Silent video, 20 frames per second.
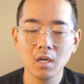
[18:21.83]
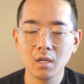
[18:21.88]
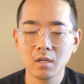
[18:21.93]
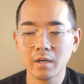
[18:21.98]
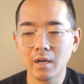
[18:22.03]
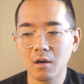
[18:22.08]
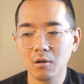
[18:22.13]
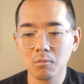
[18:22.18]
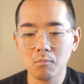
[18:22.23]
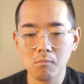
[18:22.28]

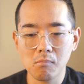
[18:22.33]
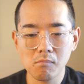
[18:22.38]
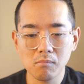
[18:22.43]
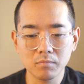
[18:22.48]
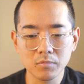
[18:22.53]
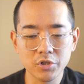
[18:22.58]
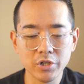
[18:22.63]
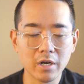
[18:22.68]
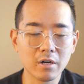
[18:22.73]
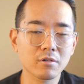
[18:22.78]
Now,
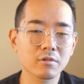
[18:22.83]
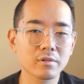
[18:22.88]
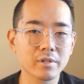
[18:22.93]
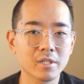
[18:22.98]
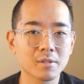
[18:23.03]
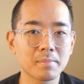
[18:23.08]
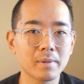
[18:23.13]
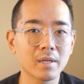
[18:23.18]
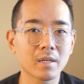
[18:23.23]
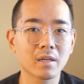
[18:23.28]
generally
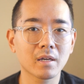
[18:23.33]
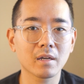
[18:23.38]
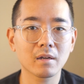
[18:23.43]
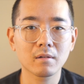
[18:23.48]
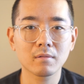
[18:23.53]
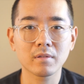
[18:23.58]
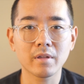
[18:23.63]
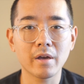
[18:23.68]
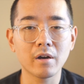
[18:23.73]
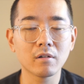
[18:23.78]

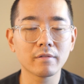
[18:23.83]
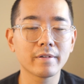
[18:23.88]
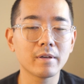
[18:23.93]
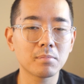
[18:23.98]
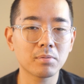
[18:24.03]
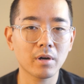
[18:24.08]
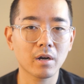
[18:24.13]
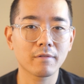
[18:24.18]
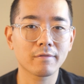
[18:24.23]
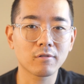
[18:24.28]
speaking, the
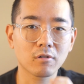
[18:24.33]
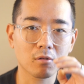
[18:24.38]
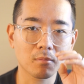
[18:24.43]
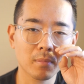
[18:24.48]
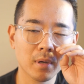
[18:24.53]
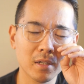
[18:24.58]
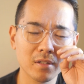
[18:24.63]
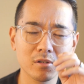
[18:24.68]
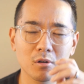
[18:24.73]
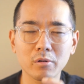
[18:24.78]
LV
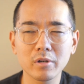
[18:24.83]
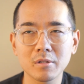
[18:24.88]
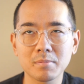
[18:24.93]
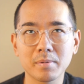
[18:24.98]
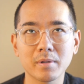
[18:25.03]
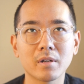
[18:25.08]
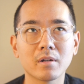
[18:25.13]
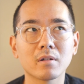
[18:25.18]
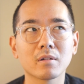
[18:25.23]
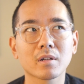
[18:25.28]
platform has always
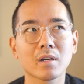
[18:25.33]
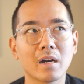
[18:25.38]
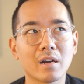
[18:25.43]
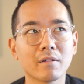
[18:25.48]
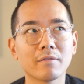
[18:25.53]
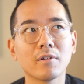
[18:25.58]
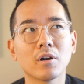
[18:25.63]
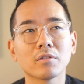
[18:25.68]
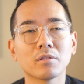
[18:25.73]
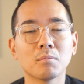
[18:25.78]
been kind
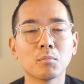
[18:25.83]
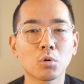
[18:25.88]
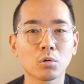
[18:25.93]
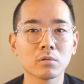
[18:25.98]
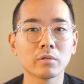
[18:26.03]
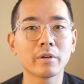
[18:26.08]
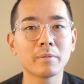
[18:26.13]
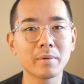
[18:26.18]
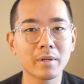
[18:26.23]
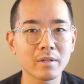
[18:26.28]
of on the more
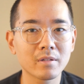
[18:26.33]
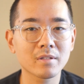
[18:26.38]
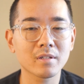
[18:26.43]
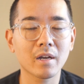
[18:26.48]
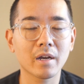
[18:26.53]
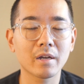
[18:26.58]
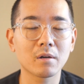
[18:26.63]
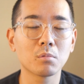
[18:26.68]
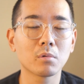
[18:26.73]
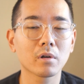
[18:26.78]
limited
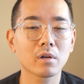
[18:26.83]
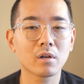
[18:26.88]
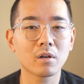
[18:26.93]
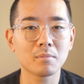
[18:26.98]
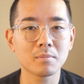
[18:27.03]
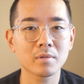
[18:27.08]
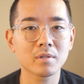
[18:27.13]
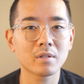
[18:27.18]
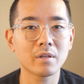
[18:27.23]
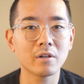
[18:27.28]
side when it
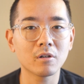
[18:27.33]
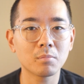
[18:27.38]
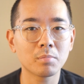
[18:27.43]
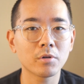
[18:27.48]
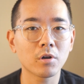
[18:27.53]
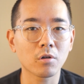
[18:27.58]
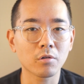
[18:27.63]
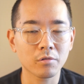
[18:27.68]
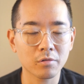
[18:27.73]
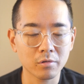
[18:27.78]
comes to
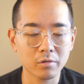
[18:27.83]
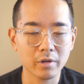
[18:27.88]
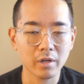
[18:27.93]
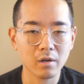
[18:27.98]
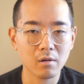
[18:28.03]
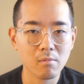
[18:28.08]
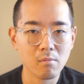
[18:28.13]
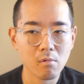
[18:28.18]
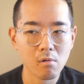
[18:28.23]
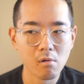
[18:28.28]
LPR tuning.